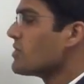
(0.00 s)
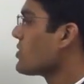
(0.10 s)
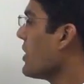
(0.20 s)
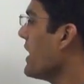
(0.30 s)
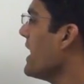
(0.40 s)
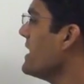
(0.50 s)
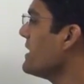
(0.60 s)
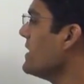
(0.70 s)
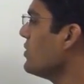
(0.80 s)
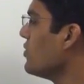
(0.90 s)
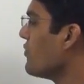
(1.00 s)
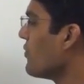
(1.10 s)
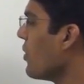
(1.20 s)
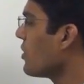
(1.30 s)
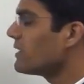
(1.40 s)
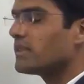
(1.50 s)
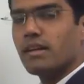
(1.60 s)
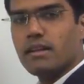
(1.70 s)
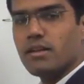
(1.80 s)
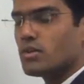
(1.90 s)
So 8 into 4,
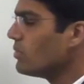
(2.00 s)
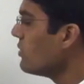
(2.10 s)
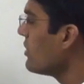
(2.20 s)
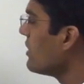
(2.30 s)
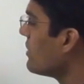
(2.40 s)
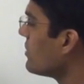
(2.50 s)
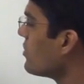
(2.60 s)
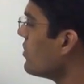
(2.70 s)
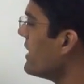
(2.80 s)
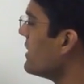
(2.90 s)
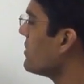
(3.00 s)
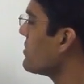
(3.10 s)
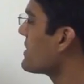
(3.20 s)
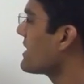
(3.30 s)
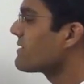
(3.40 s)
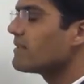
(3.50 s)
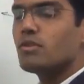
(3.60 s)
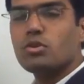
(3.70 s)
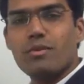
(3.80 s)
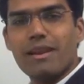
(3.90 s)
32, 2 into 6,
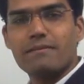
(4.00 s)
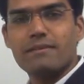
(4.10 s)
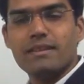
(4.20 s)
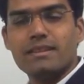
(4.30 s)
12.